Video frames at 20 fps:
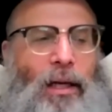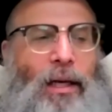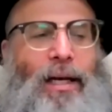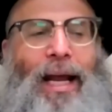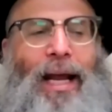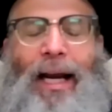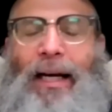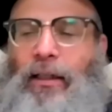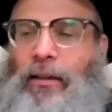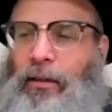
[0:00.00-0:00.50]

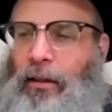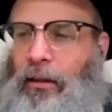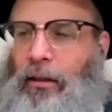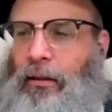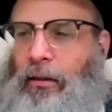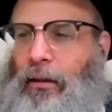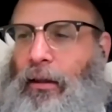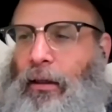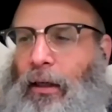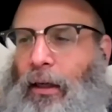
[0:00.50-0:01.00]
connector
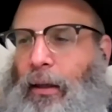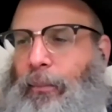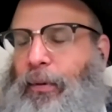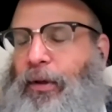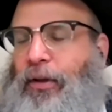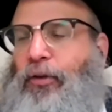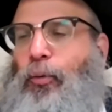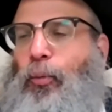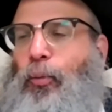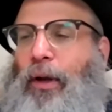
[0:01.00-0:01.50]

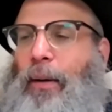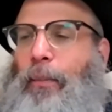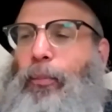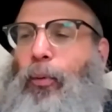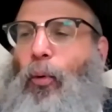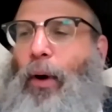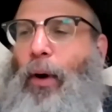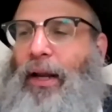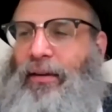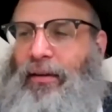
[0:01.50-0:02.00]
between
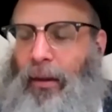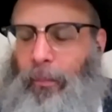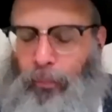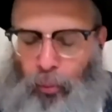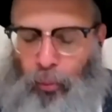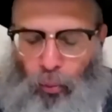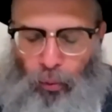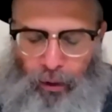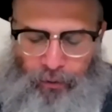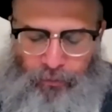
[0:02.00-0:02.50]
point and
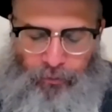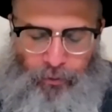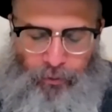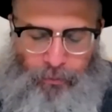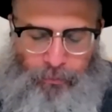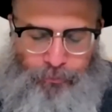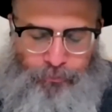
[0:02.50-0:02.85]
point